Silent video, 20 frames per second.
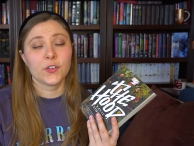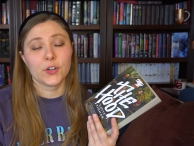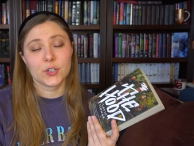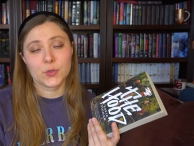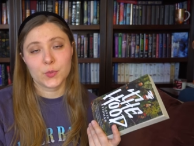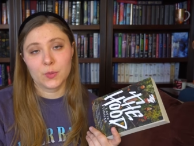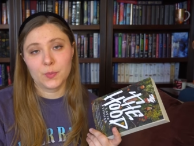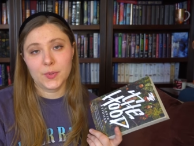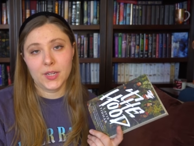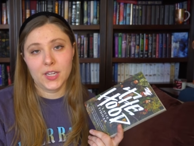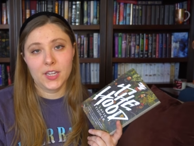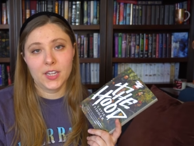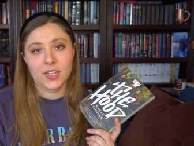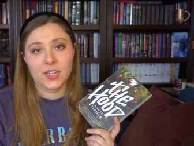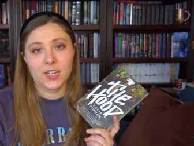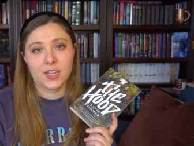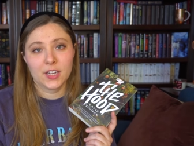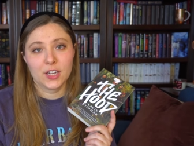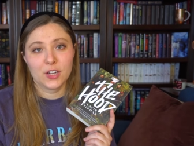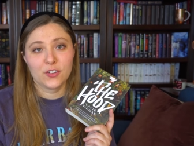first one
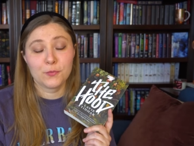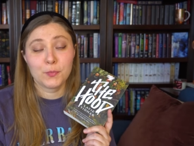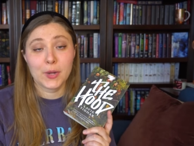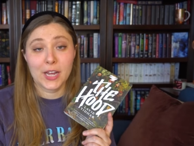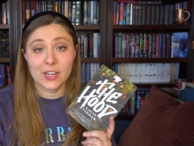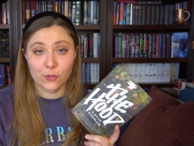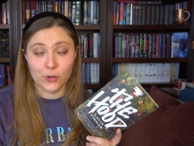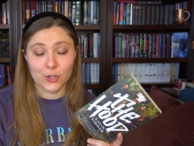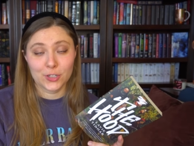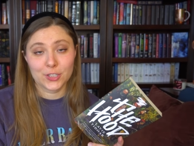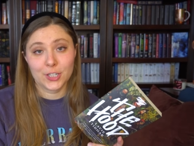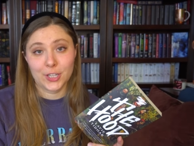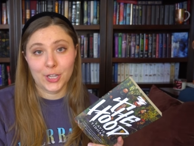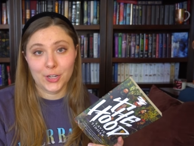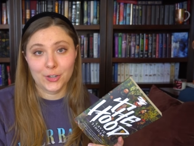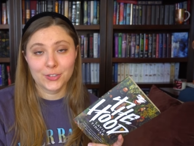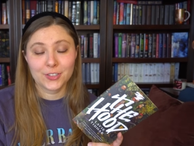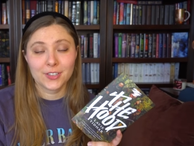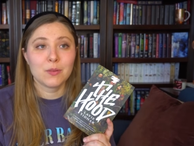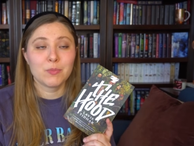being By Force
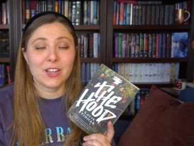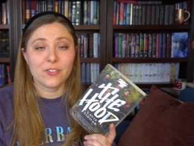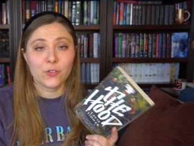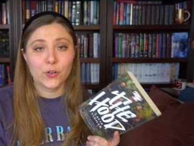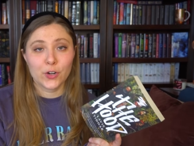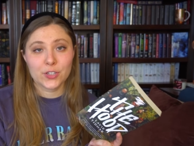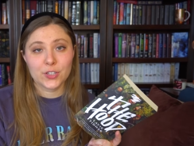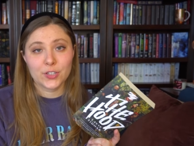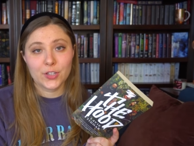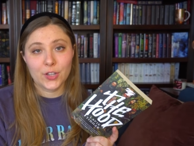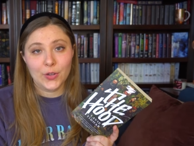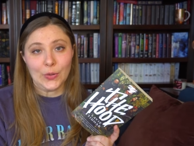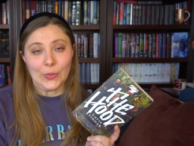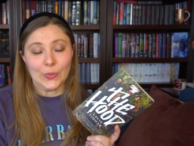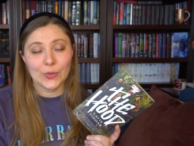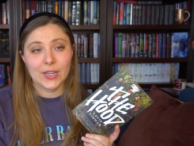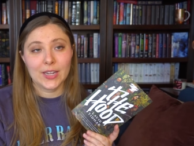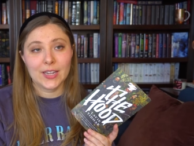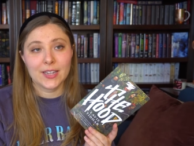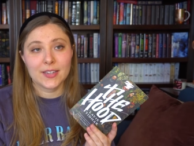Alone. And By Force
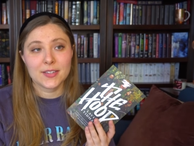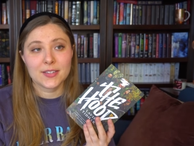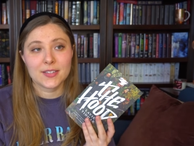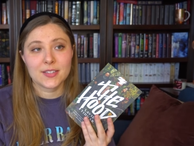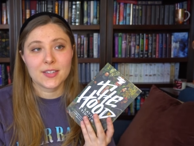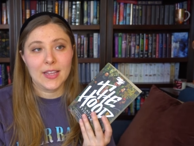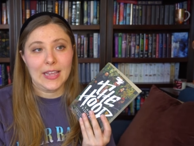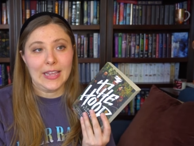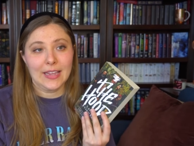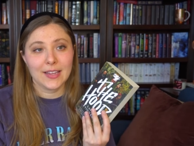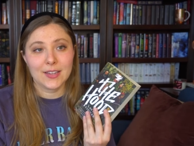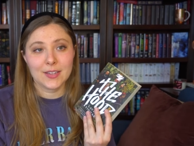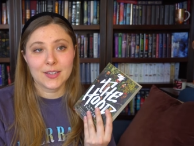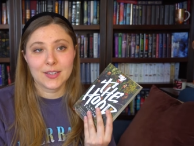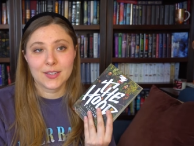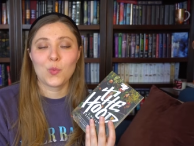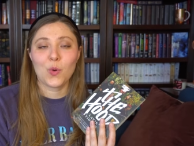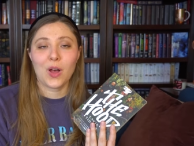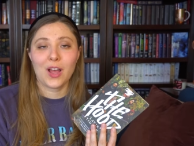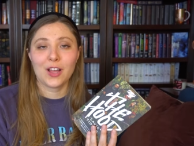Alone is a
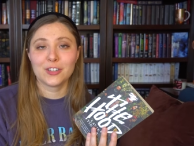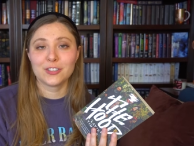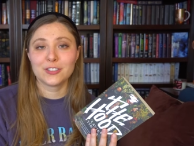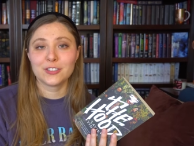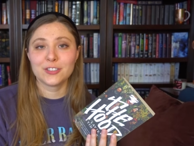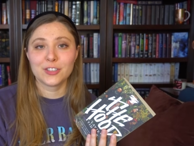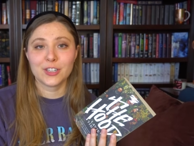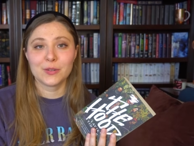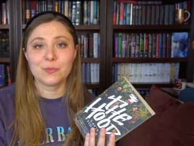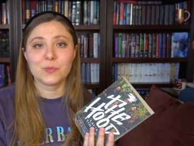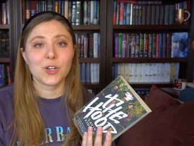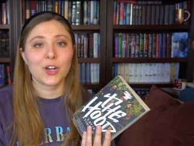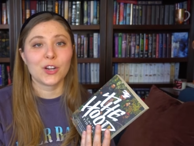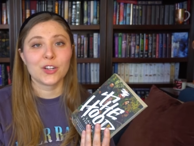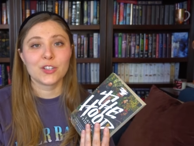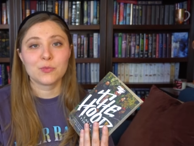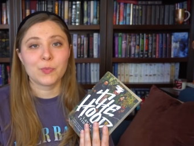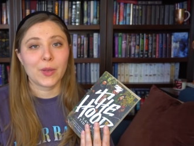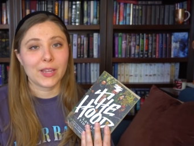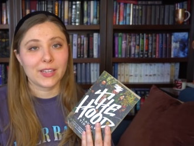wild,
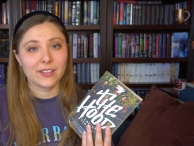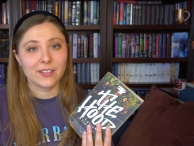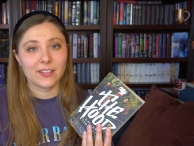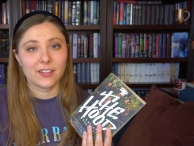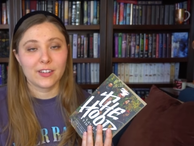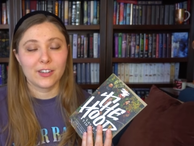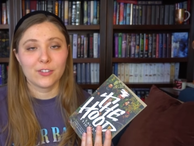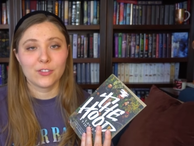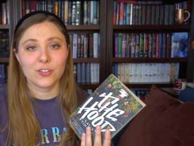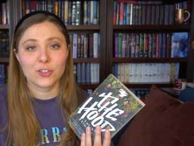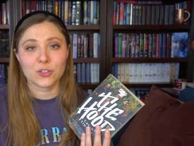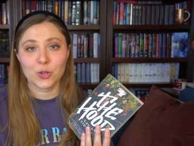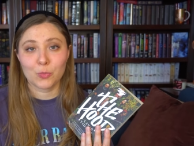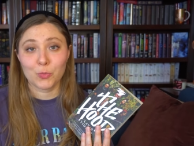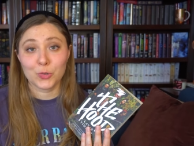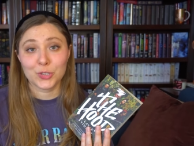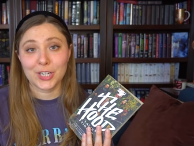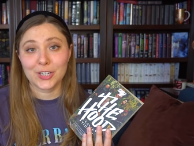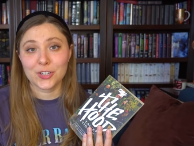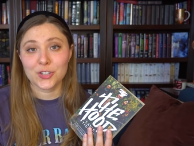grimdark, speculative
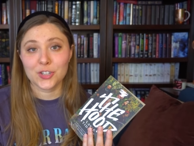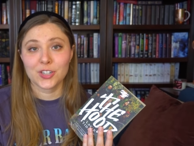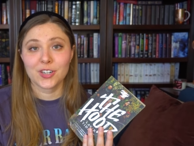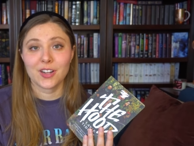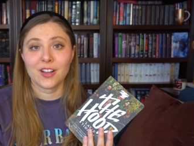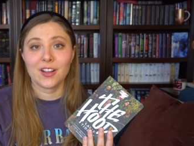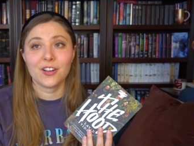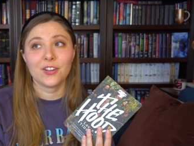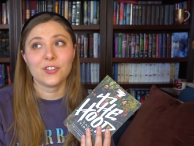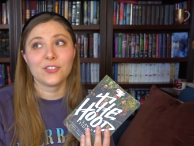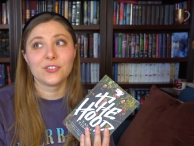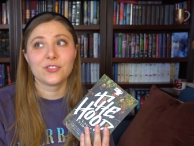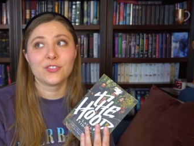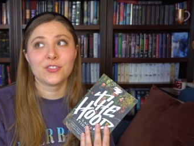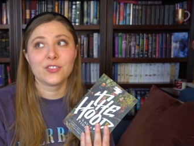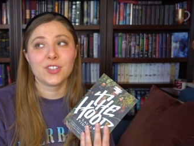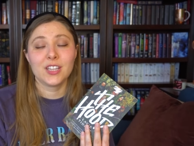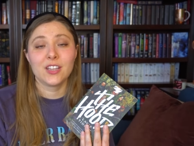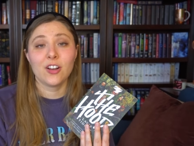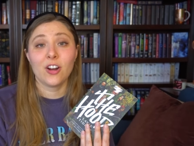interpretation of
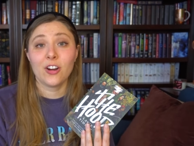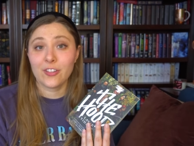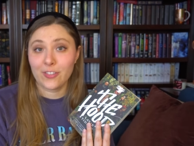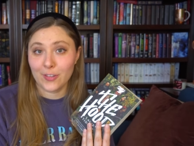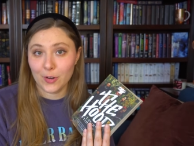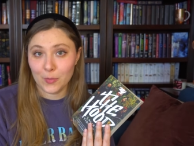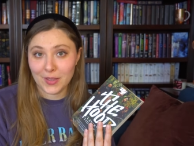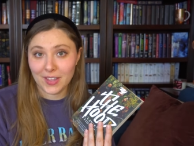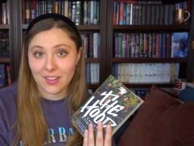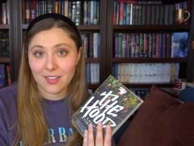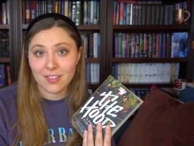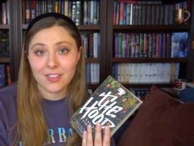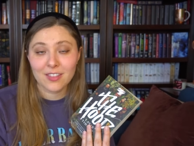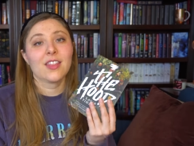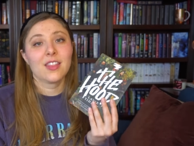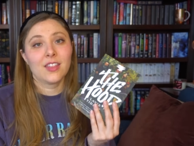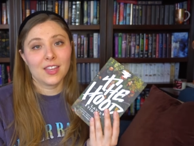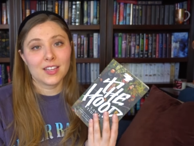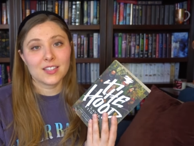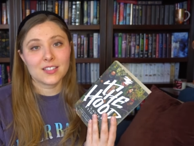the Arthur myth.
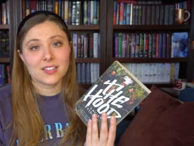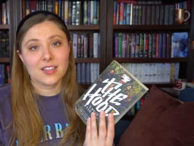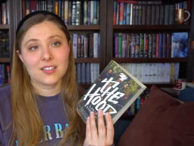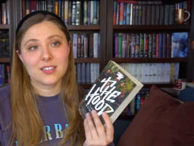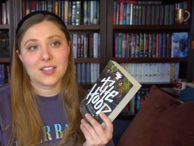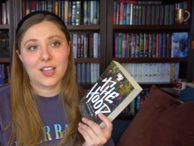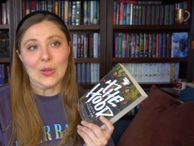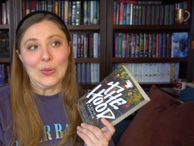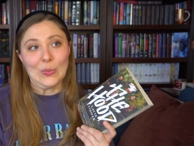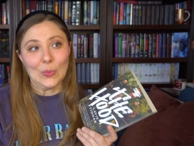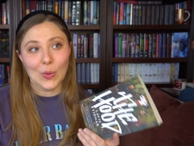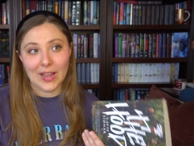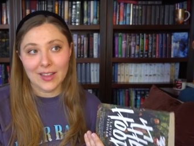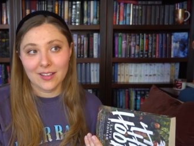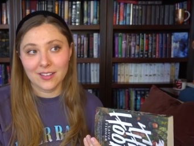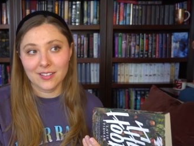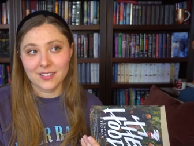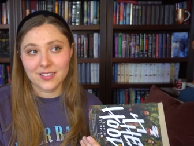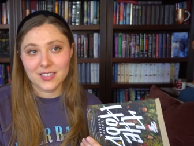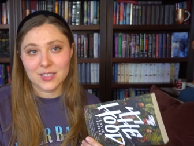This is a
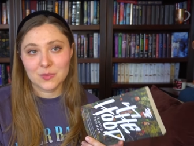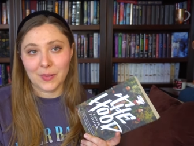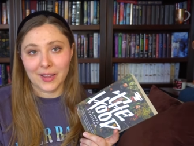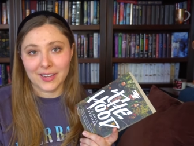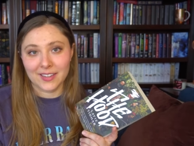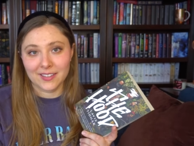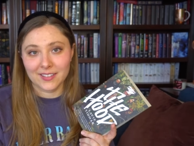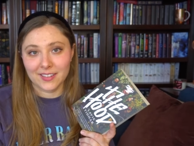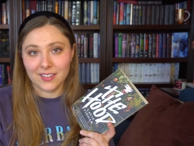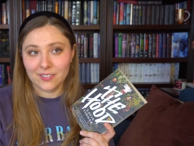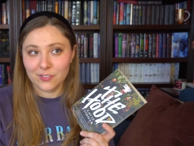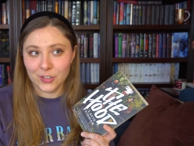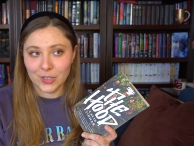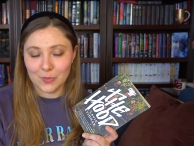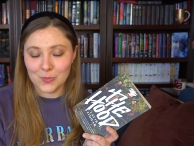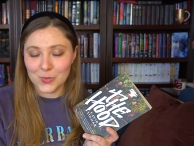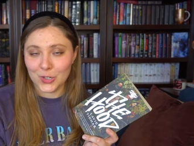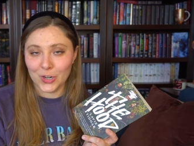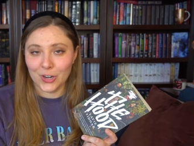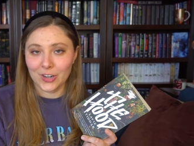wild, speculative,
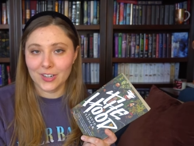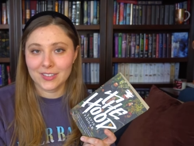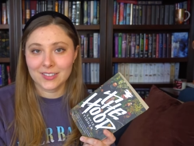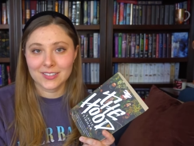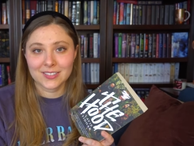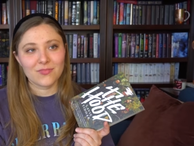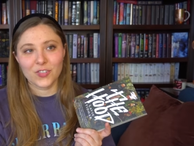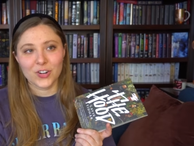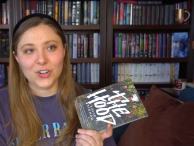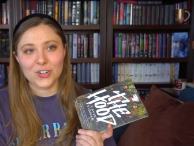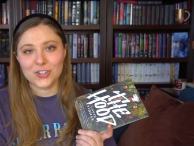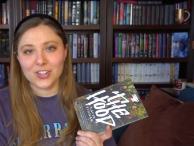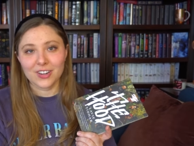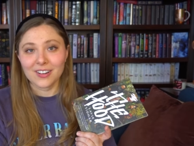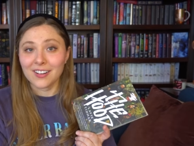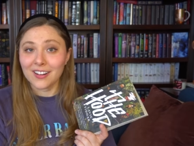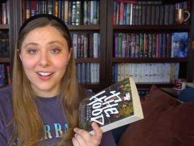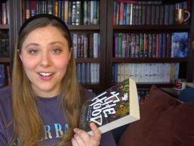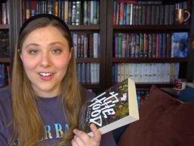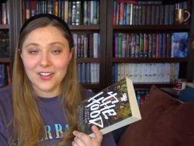grimdark
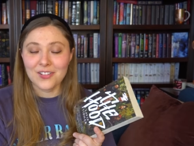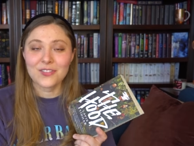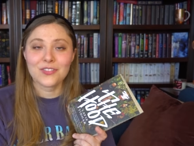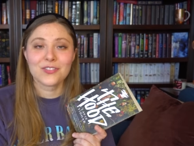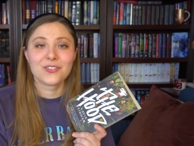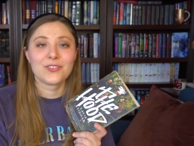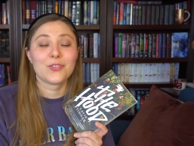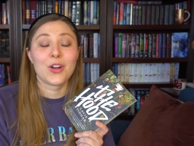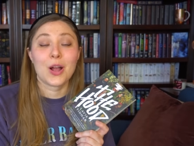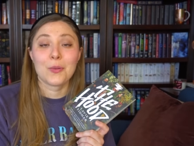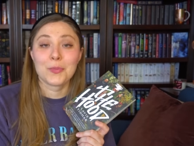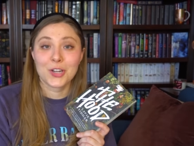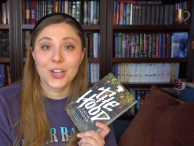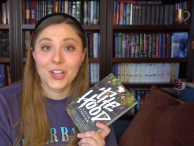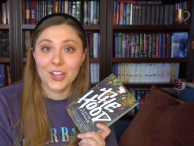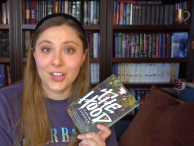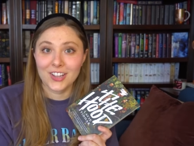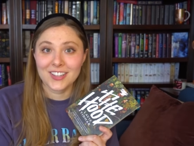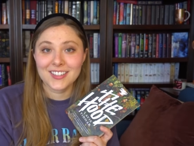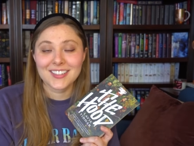version of Robin
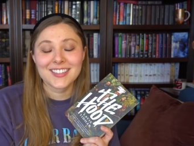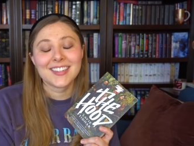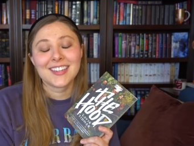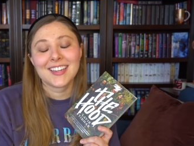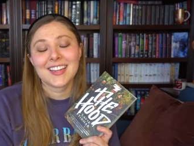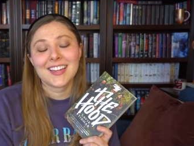Hood.